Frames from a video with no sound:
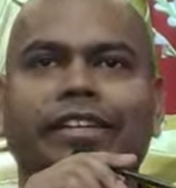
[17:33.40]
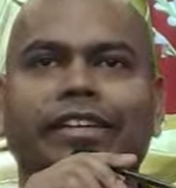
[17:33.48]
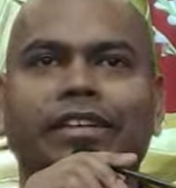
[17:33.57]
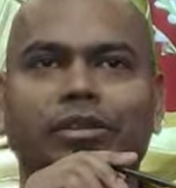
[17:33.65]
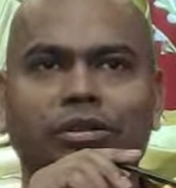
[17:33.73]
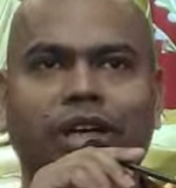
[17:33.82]

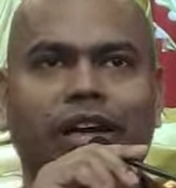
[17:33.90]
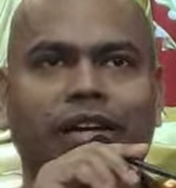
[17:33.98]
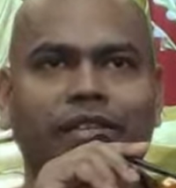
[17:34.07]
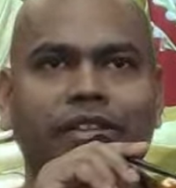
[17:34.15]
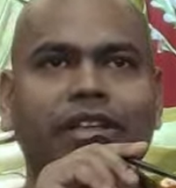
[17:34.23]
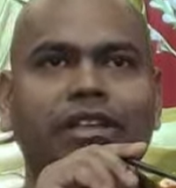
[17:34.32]
Do you have
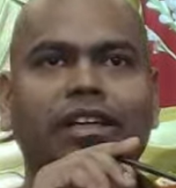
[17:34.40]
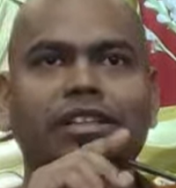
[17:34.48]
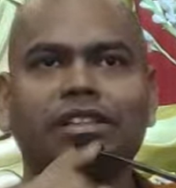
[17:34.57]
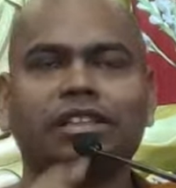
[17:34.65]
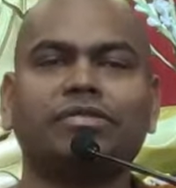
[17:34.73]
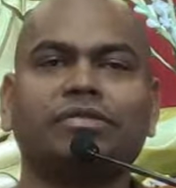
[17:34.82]
real
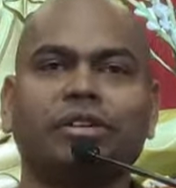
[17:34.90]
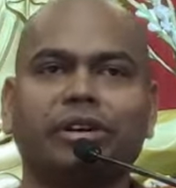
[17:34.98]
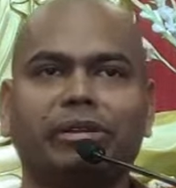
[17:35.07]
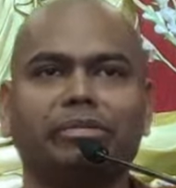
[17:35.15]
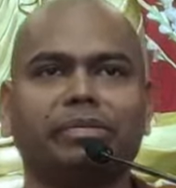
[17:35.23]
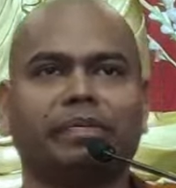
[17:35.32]
concern for
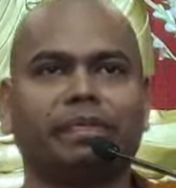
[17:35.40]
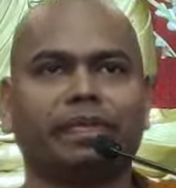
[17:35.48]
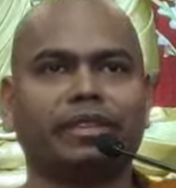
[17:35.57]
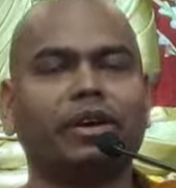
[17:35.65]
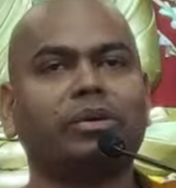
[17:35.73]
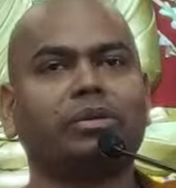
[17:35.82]
him?
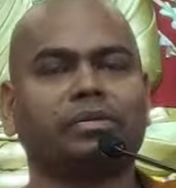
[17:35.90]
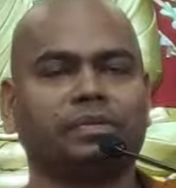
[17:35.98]
No.